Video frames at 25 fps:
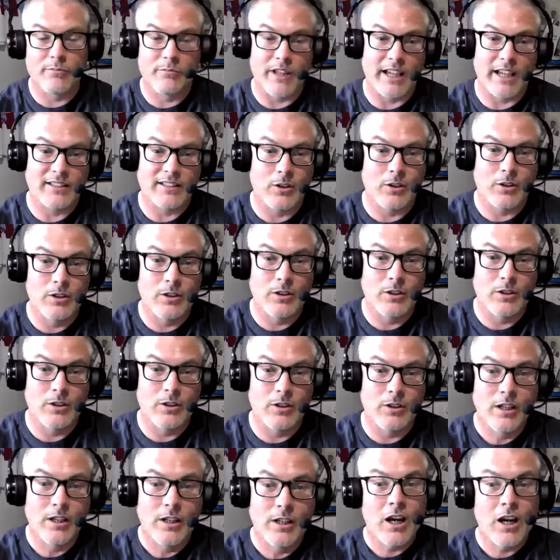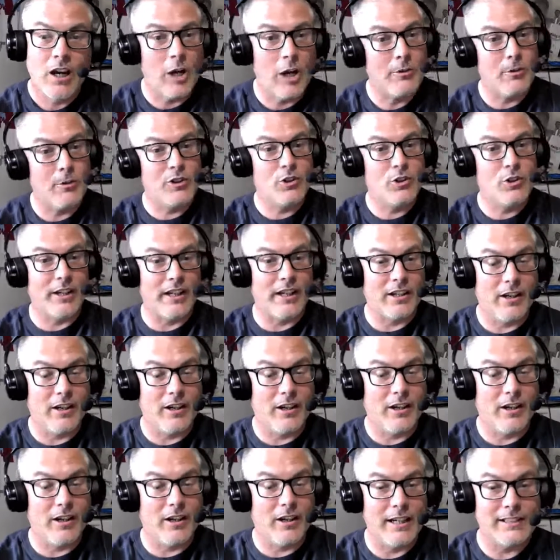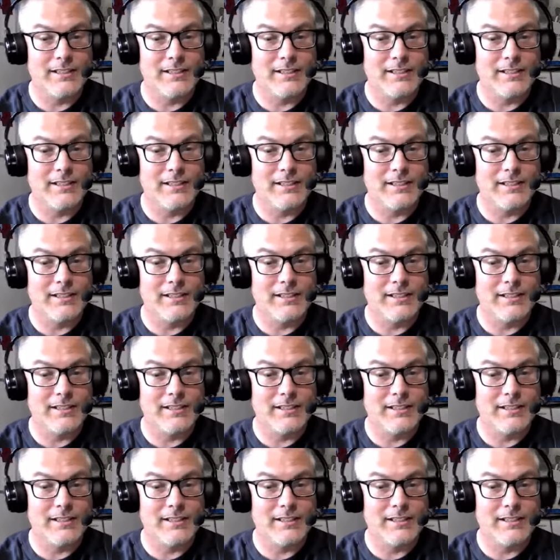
So hope you enjoy it, guys.